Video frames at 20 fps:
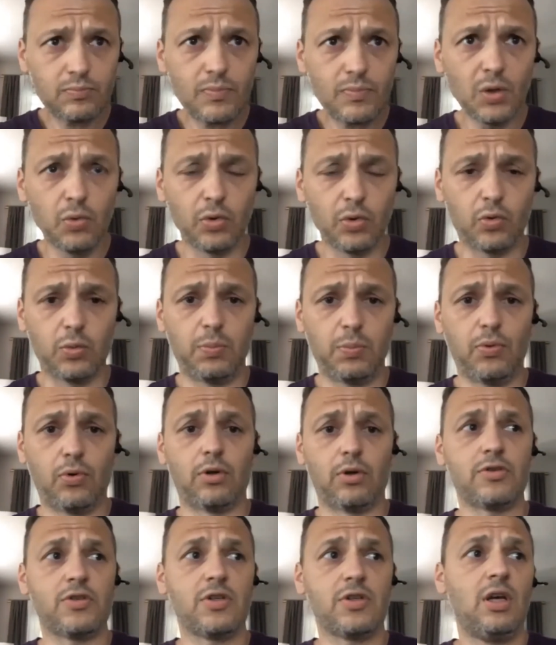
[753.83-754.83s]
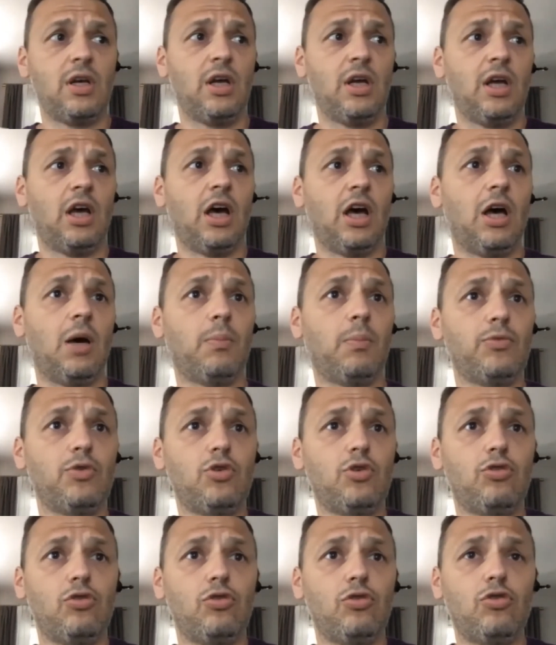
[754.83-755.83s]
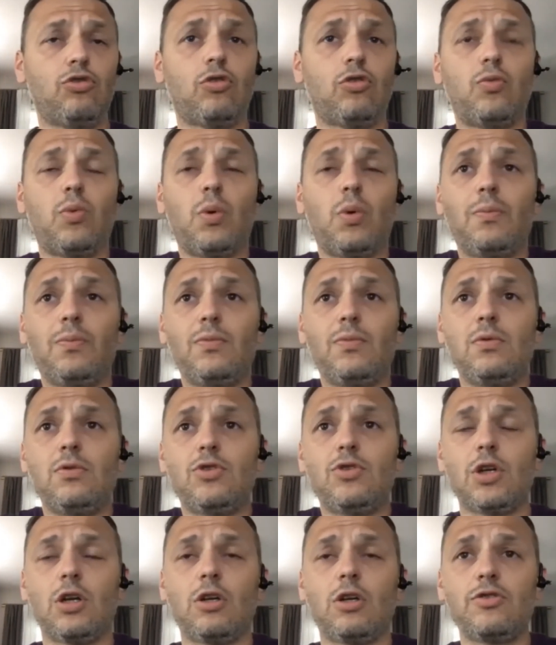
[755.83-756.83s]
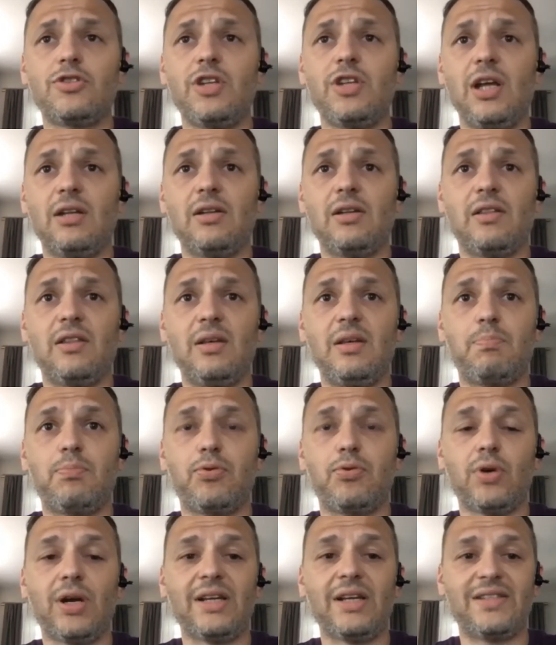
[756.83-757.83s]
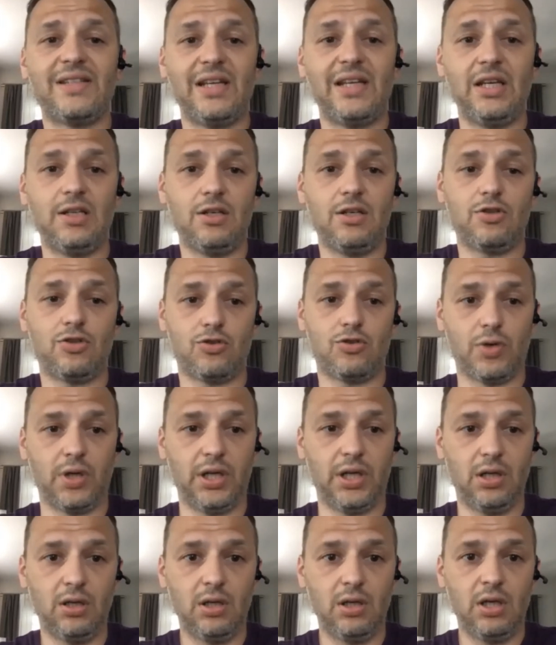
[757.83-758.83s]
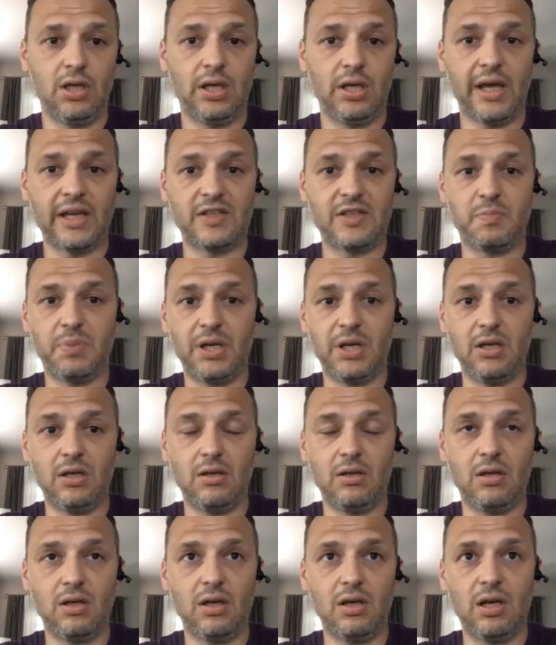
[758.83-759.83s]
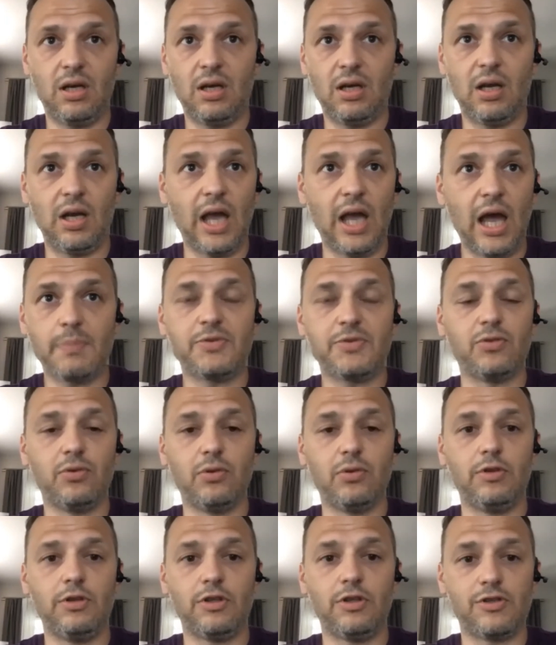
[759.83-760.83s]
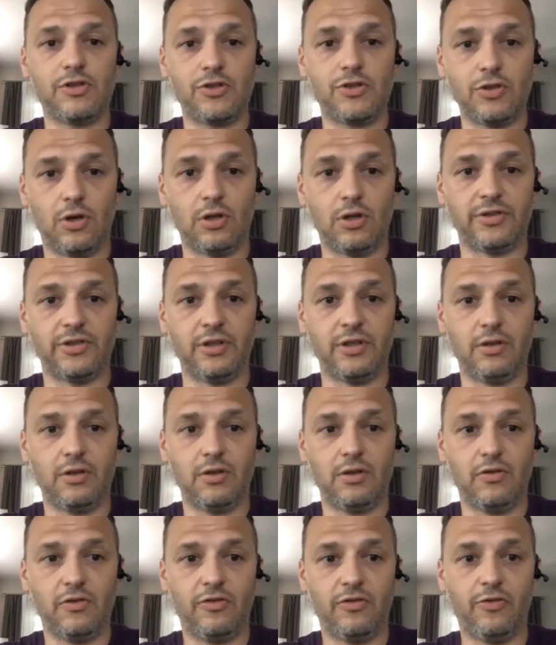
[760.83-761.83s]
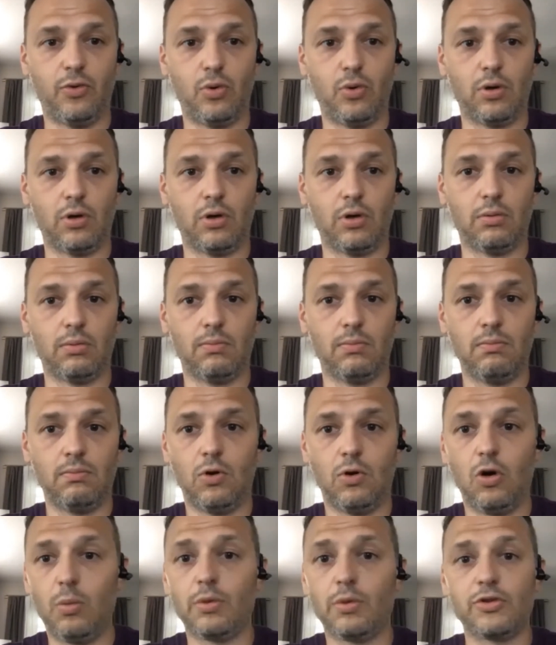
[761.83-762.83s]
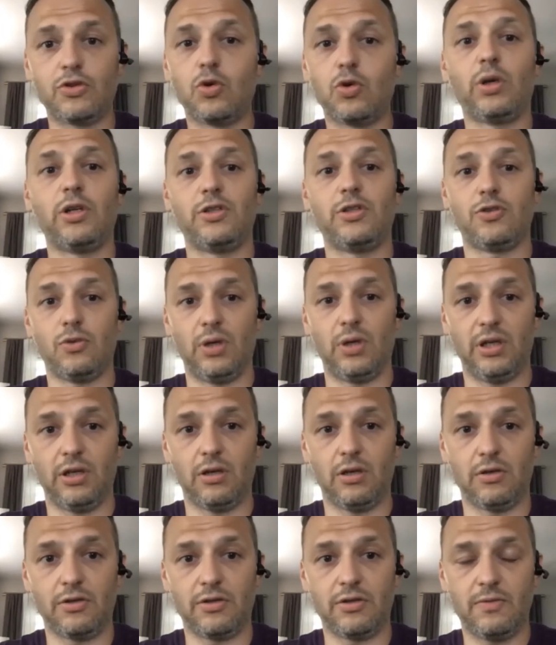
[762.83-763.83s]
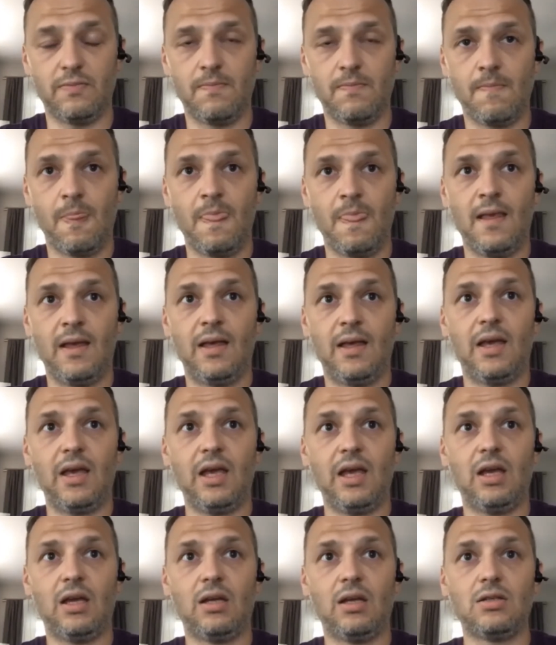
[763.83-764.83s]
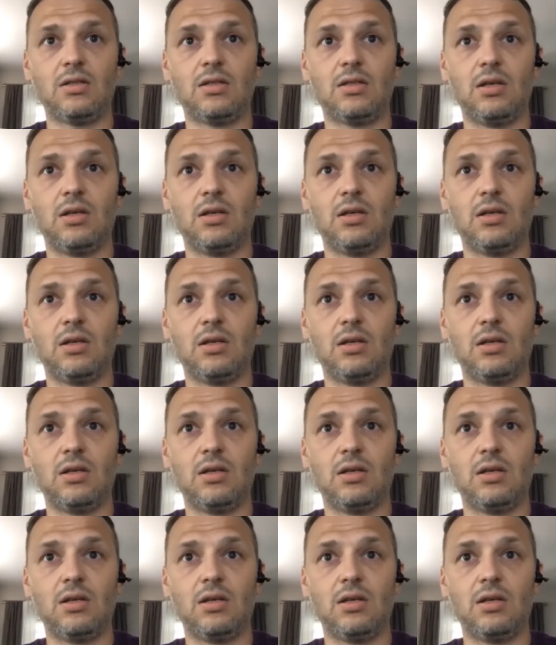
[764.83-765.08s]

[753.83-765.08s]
with reporters. You should understand that the press industry has been absolutely assaulted for almost 20 straight years. And